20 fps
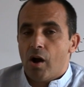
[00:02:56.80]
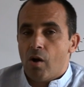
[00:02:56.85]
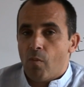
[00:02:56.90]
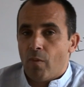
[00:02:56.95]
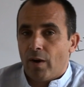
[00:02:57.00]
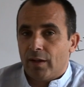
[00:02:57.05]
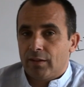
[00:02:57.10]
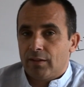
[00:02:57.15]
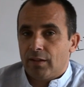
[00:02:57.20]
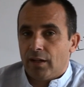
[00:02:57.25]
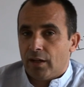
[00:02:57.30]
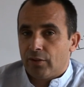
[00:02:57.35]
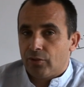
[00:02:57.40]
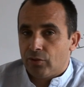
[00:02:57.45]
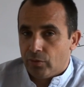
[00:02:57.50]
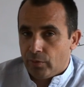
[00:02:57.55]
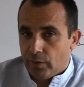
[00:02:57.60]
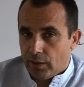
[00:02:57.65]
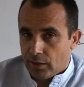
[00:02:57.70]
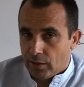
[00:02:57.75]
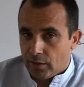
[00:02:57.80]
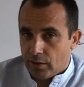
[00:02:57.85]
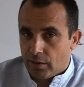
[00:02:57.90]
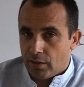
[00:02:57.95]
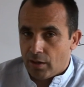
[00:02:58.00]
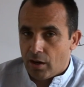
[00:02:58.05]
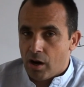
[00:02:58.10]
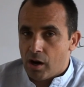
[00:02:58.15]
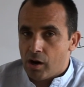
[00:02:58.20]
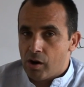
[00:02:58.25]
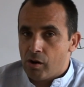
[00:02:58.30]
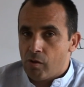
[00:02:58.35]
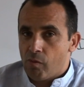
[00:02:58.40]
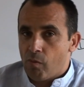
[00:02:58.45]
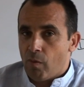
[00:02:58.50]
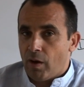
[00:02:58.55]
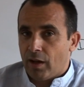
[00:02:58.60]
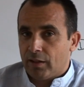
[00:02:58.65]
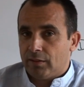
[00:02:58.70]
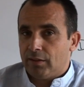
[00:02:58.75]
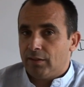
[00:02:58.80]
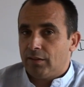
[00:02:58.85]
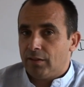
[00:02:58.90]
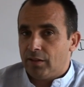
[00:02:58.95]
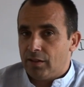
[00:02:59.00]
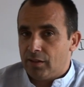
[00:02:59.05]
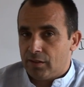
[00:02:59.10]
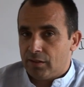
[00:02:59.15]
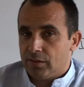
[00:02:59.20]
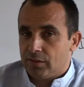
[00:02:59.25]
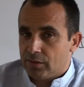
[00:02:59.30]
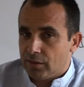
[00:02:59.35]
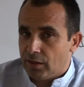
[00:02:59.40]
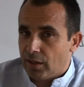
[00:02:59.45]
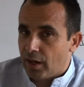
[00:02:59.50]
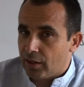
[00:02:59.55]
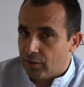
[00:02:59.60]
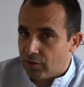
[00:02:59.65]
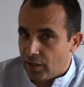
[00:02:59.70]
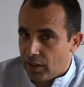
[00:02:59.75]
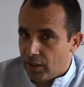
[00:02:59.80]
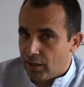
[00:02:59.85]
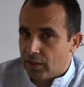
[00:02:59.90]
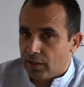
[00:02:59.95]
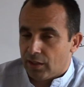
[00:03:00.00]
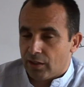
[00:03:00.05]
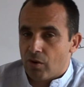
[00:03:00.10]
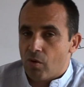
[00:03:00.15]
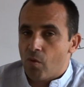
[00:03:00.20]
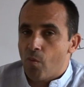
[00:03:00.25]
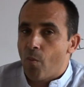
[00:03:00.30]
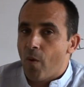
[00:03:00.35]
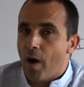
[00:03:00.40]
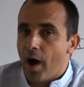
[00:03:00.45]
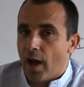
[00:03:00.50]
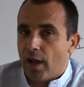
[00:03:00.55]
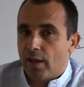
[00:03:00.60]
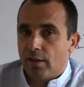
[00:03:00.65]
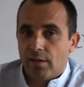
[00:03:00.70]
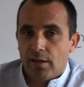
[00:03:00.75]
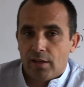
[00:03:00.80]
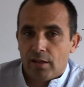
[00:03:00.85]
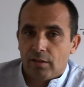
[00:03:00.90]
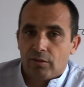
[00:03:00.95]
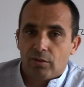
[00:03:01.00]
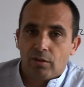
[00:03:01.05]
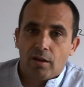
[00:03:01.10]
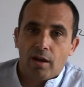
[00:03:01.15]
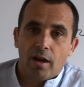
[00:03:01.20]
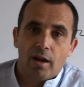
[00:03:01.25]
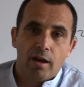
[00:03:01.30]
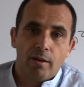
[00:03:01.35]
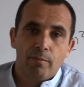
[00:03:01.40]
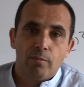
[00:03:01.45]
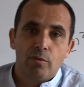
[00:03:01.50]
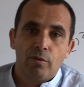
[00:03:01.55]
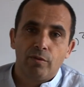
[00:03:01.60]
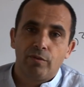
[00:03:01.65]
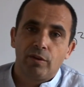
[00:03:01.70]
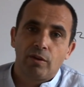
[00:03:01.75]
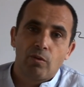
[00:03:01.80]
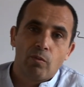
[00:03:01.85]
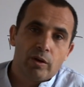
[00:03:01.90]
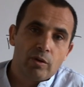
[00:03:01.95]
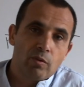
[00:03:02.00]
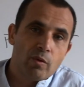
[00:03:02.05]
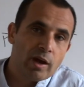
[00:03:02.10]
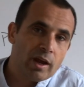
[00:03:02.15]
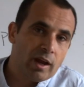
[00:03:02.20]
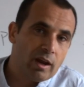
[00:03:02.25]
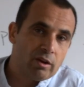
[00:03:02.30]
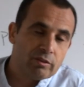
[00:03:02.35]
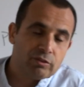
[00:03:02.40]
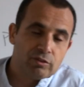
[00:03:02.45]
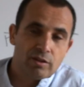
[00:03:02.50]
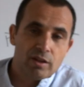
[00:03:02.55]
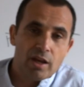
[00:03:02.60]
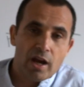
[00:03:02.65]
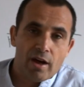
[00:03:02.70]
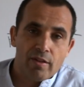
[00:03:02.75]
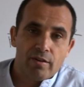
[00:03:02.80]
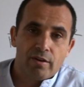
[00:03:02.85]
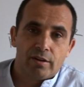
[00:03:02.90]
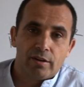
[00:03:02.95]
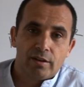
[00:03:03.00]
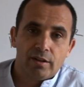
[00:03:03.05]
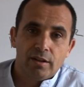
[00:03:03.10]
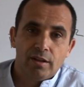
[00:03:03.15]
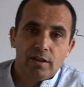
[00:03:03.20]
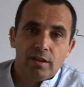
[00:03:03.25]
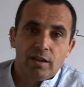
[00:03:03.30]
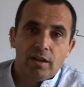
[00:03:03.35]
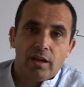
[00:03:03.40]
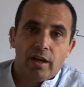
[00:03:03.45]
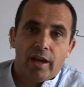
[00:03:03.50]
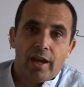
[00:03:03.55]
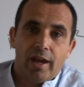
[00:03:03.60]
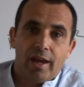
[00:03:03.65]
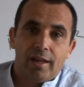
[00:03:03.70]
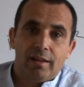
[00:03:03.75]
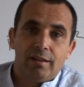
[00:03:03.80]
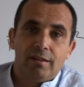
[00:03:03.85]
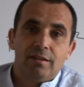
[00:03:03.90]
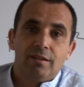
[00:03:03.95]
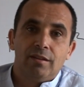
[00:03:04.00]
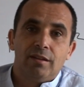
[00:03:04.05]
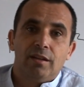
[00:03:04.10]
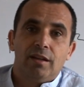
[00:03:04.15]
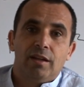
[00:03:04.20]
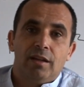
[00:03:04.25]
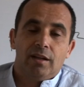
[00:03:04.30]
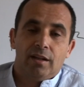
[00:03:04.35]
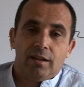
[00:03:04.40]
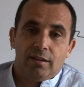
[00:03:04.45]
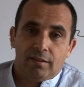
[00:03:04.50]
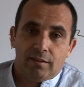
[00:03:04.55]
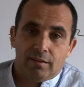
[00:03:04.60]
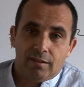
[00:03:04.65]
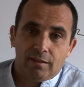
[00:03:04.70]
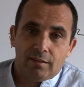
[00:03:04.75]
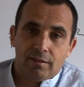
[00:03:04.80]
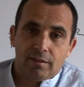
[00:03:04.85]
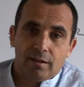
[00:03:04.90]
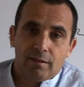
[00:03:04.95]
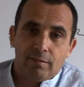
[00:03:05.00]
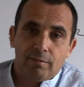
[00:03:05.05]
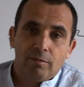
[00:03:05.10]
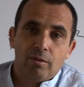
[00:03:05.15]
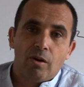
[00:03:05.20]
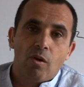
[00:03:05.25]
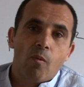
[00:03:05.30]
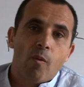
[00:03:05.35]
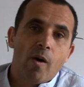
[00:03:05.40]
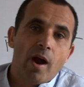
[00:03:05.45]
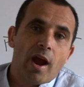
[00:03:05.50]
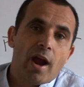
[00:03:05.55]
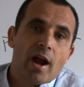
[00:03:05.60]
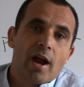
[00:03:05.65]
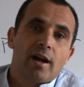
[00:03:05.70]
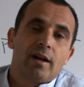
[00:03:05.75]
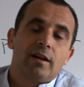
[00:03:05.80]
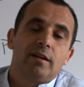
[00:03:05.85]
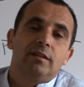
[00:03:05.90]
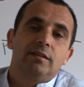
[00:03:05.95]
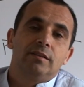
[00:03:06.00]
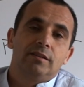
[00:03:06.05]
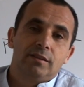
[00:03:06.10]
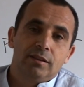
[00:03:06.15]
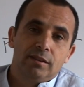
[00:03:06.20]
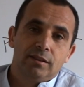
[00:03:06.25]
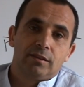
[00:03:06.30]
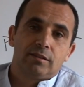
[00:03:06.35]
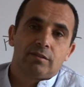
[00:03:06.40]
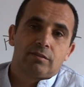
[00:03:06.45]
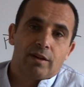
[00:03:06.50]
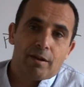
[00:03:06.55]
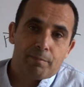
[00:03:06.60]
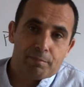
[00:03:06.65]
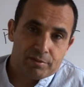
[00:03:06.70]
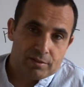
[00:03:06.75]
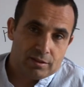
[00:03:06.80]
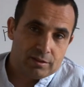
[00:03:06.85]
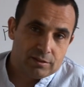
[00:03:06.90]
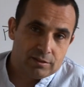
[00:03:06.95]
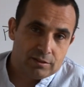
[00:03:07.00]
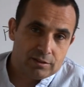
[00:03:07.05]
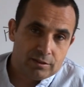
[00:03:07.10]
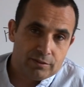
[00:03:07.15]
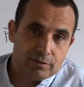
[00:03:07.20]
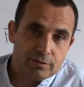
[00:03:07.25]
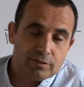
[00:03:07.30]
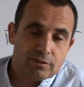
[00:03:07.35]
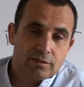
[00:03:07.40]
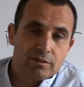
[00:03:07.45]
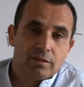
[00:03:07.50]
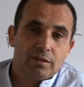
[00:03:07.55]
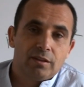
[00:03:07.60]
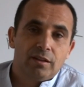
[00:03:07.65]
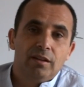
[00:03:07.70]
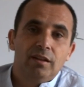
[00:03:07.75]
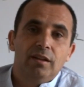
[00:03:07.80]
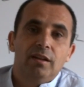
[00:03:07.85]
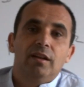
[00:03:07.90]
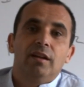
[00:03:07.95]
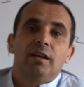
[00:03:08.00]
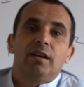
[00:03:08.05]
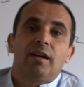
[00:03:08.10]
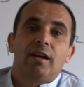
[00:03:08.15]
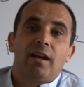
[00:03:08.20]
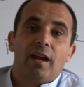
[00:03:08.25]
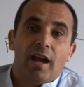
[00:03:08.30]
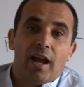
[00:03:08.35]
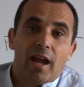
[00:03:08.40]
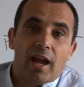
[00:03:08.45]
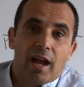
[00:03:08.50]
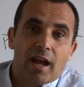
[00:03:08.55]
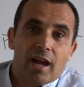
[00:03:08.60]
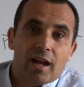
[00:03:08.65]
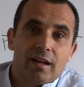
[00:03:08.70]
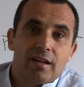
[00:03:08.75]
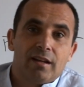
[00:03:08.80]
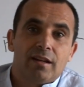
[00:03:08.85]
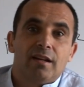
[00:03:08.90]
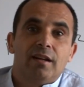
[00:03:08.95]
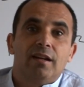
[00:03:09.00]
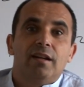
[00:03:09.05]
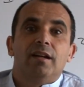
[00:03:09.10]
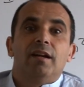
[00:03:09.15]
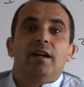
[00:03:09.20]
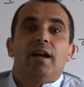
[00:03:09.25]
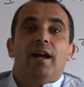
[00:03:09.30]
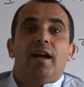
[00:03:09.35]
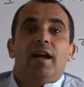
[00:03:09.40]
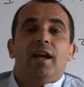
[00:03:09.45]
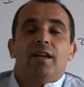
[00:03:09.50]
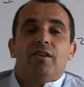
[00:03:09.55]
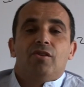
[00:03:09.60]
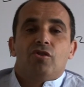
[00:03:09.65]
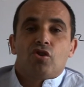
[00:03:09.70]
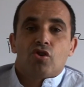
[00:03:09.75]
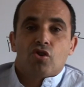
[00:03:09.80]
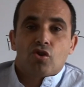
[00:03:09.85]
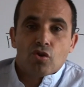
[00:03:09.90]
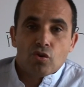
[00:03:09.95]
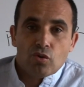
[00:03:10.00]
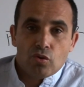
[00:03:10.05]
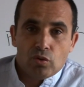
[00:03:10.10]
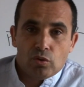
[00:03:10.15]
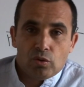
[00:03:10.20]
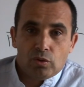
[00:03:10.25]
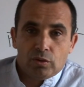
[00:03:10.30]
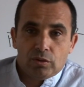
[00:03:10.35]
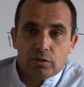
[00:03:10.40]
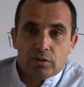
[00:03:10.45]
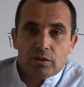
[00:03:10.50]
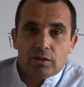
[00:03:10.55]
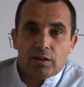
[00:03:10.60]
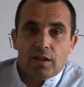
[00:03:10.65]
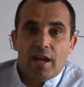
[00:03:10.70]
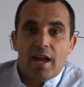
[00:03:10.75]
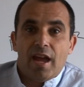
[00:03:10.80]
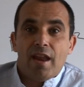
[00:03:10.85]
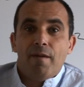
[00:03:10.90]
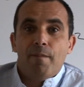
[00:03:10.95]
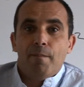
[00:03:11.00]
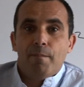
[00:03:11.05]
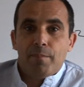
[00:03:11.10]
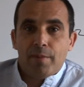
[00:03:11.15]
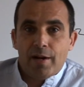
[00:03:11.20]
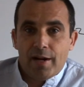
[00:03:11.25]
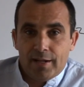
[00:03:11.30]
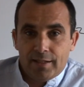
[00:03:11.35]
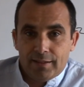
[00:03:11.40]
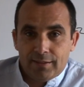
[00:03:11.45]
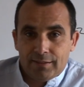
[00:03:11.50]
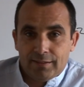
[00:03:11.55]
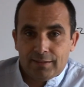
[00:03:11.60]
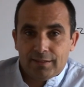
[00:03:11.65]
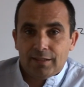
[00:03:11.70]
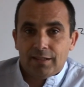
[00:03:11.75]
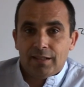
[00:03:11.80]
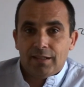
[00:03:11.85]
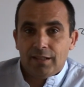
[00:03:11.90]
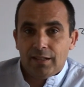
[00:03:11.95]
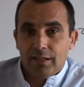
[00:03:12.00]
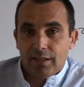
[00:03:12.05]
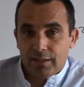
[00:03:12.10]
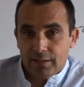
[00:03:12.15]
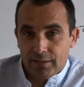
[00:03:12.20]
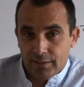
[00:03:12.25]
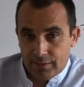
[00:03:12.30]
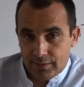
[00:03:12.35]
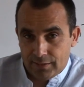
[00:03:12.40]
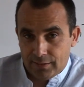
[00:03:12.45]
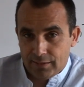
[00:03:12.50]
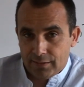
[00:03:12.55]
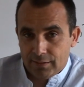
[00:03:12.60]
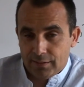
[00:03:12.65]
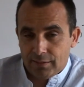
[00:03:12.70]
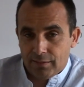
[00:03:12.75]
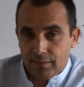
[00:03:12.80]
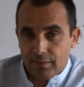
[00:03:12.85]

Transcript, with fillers: what they are doing, what decisions they are taking, why they're uh, moving one way, not the other. And a system where these representatives can and should and must hear us.